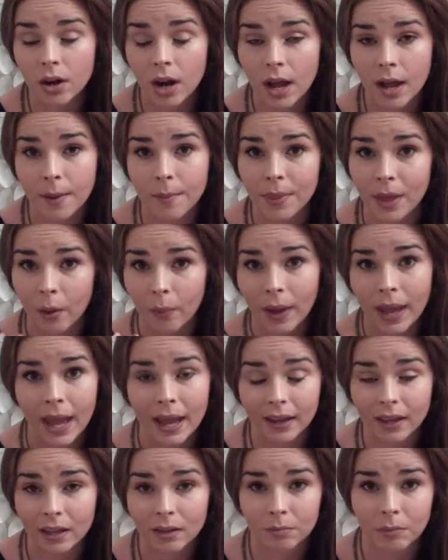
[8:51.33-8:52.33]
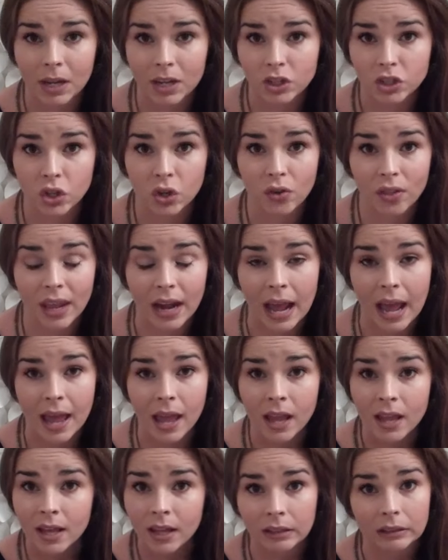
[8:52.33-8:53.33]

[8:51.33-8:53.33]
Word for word: Um, that way I can make sure that I